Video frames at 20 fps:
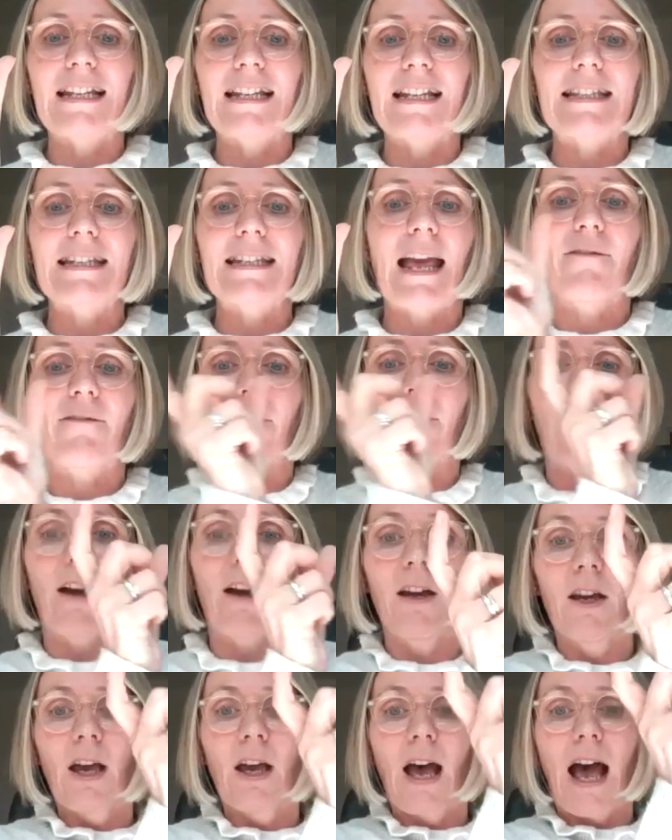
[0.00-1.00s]
It's
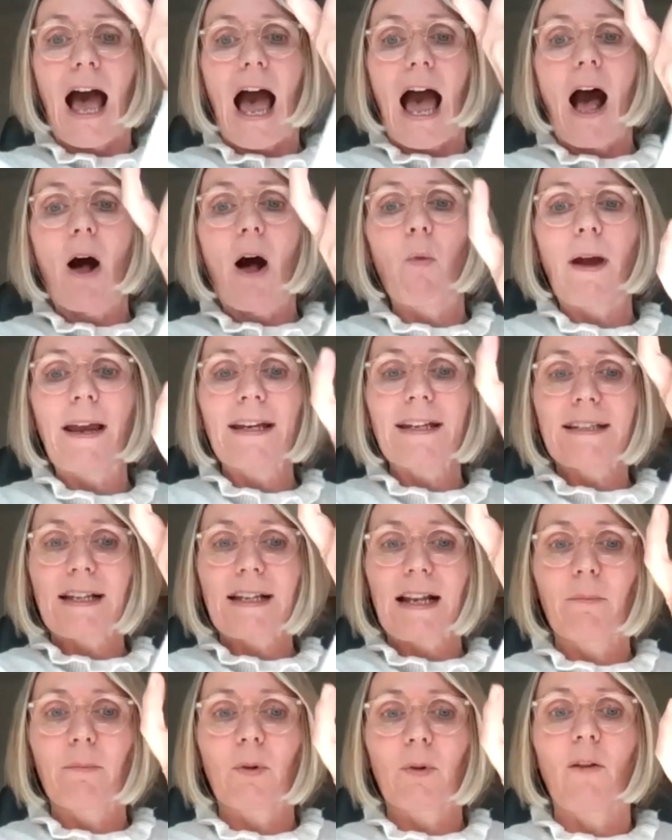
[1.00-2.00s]
never, I'll wait
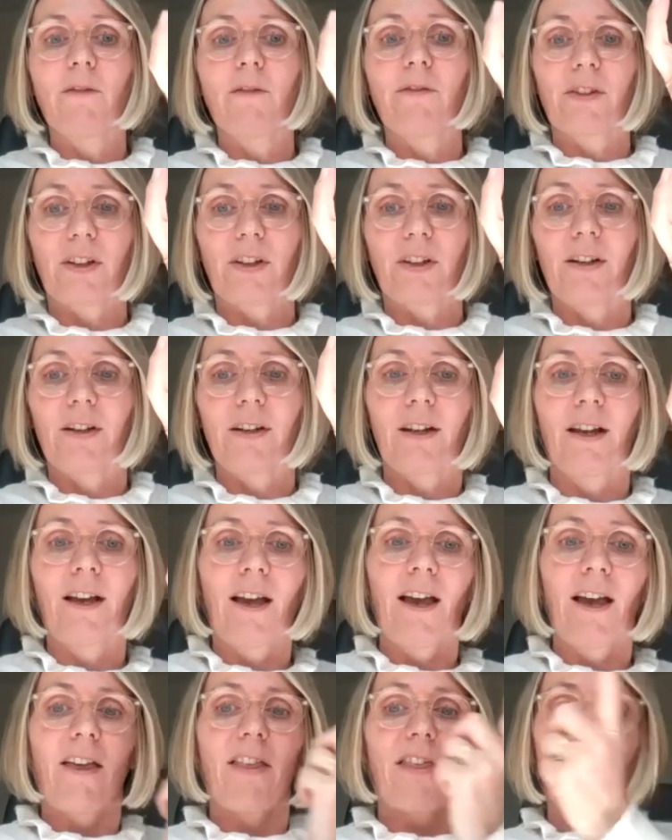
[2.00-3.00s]
till I'm confident,
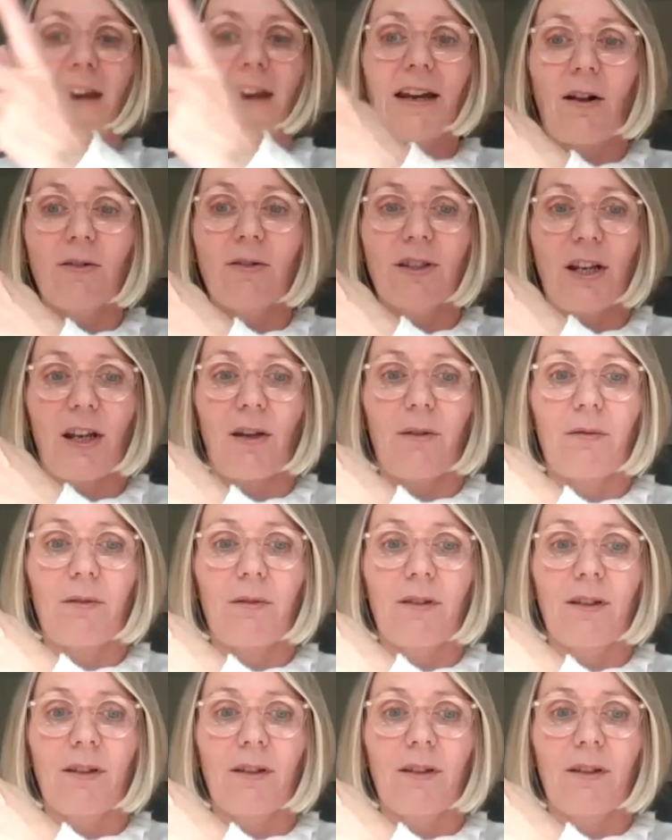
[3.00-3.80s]
then I'll do.